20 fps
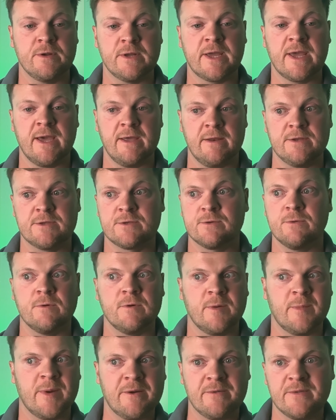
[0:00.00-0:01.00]
And again, it's
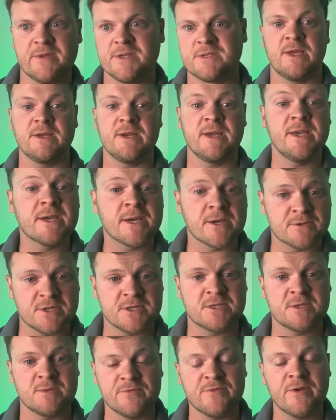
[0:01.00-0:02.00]
all about this
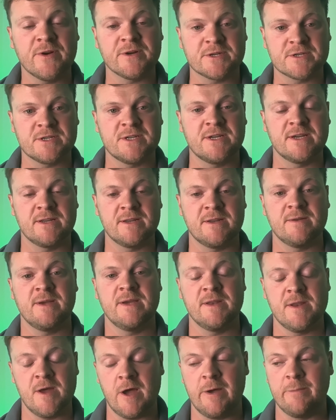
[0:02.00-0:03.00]
ecosystem functioning
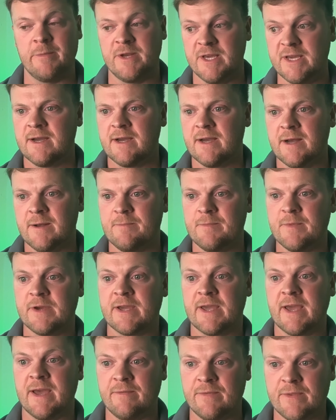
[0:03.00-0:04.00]
in harmony,
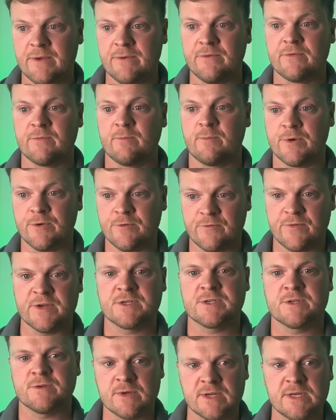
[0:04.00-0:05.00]
and getting those
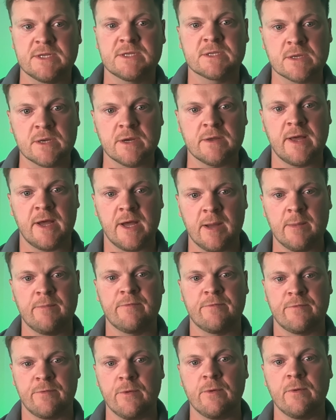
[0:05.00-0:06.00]
broodfish to really stir that
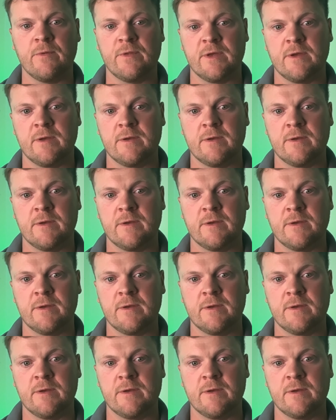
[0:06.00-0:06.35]
up for the